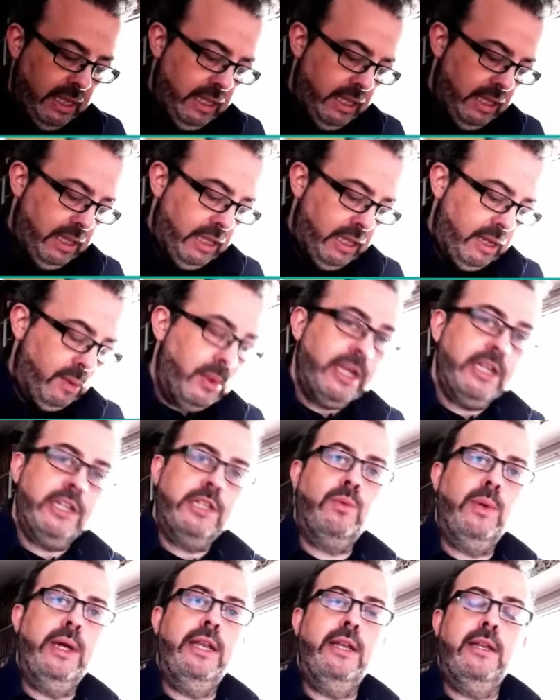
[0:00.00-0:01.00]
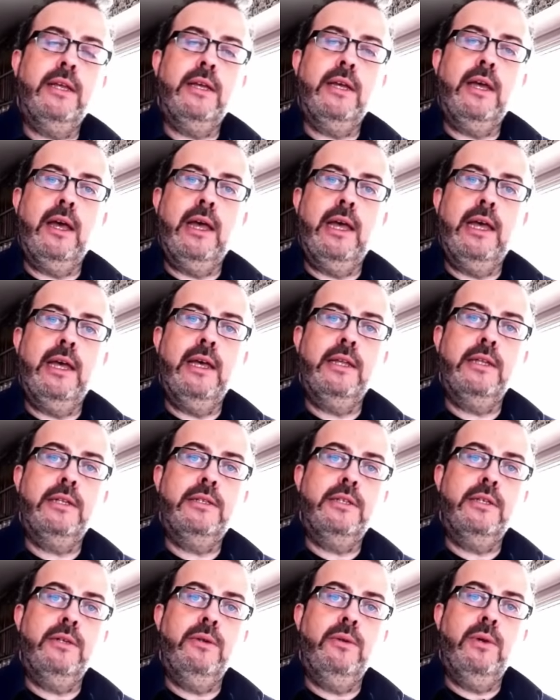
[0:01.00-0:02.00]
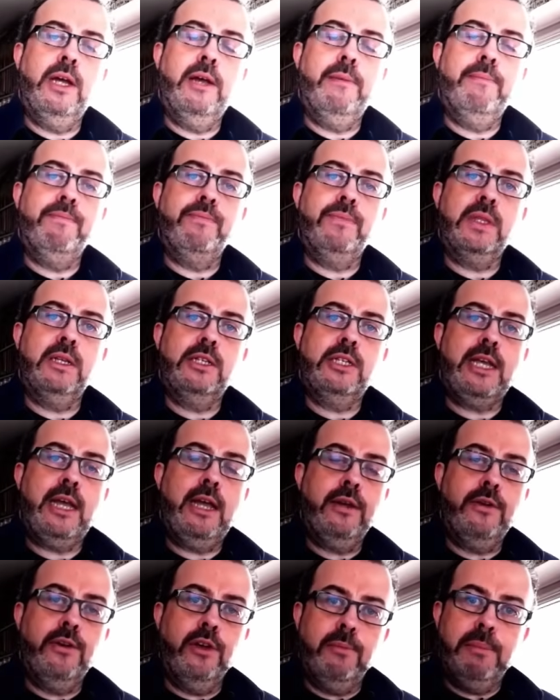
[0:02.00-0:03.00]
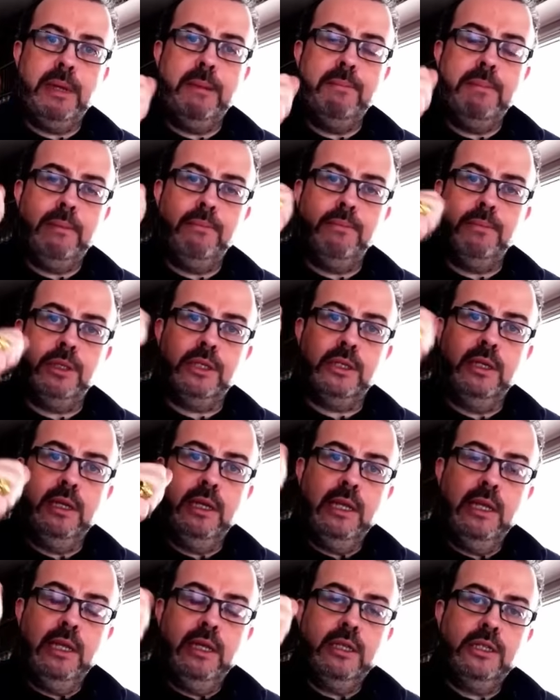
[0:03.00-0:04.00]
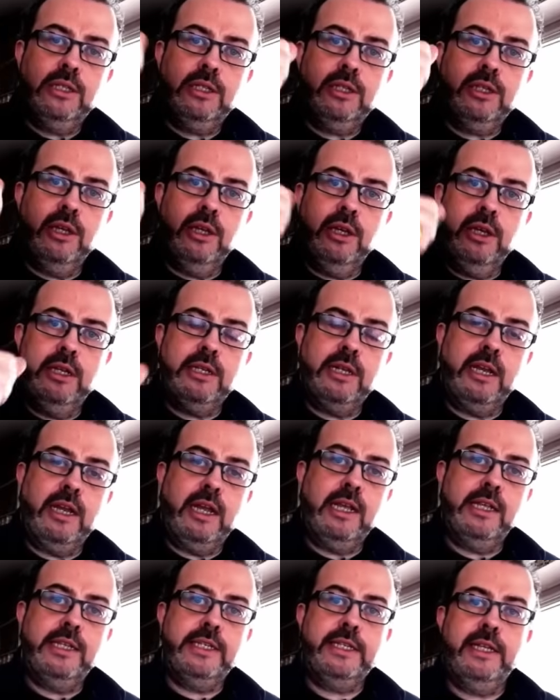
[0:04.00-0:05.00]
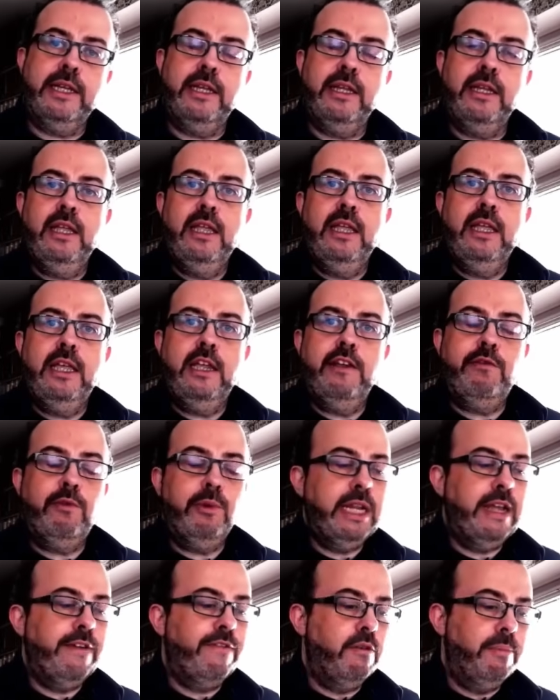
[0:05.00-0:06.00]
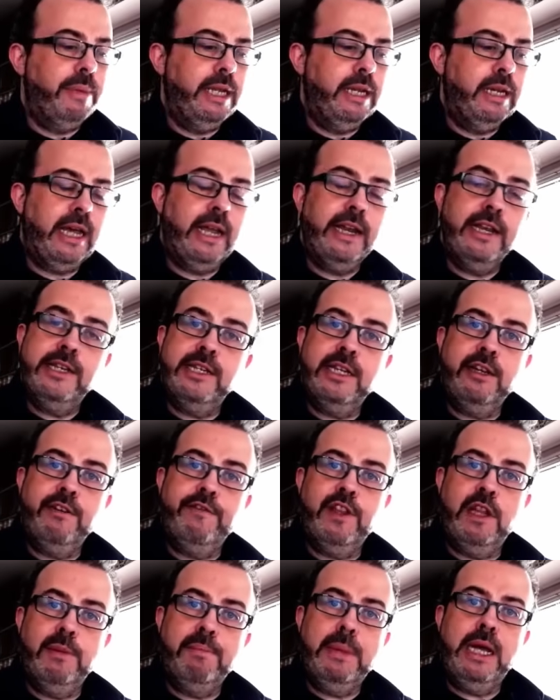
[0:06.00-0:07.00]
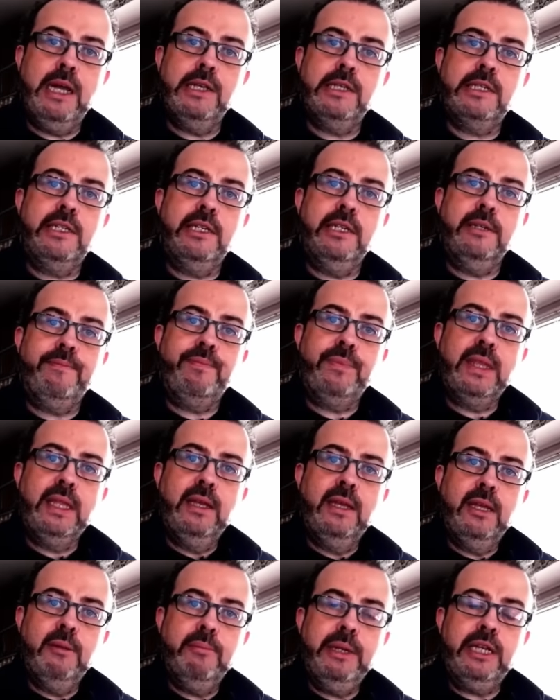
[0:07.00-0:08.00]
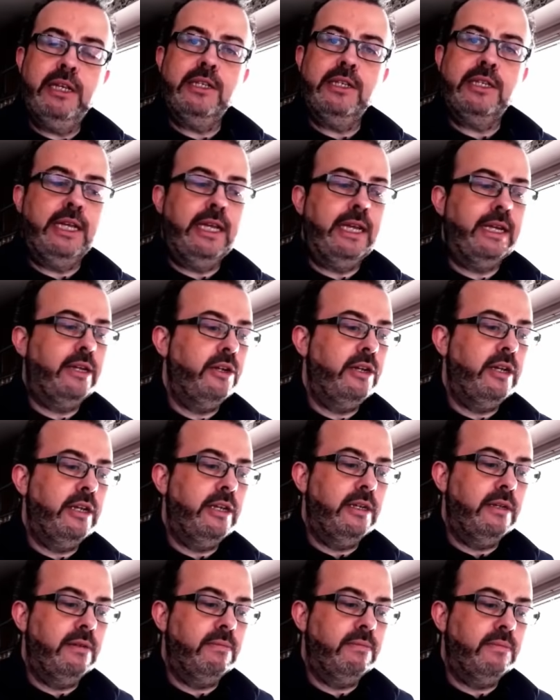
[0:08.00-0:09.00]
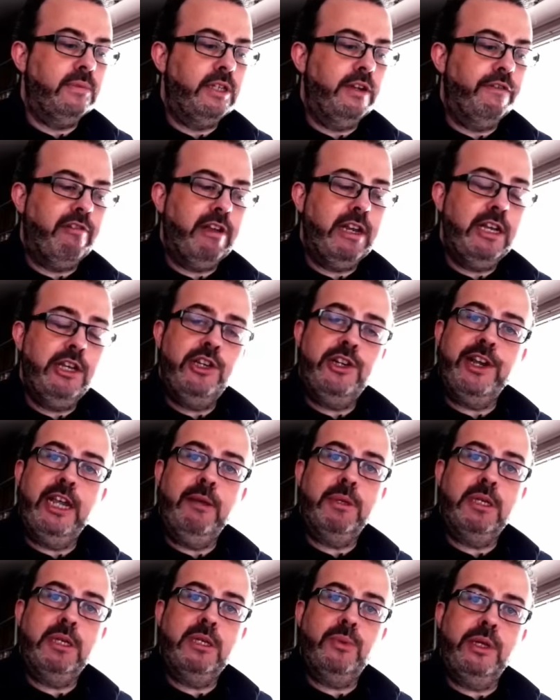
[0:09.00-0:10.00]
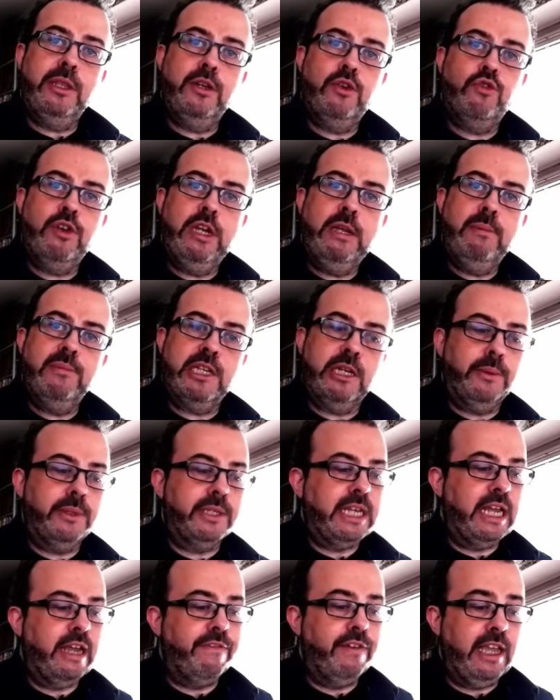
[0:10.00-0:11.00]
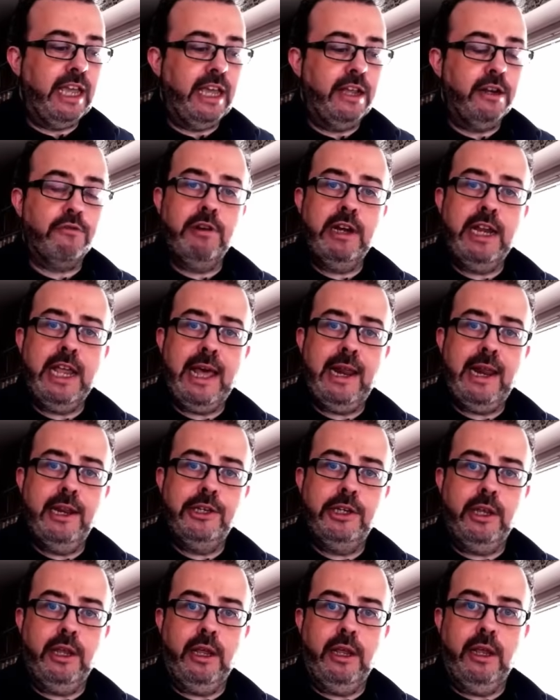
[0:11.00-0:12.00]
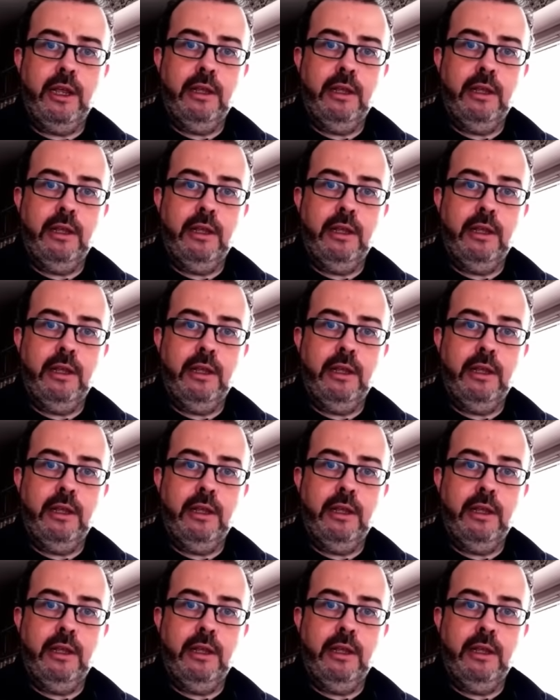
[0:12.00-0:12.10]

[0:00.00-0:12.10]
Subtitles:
I once went to tug on my mum's skirt and ask her if we'd ever been hunting for the Master, because I couldn't differentiate between the dreams I was having and reality.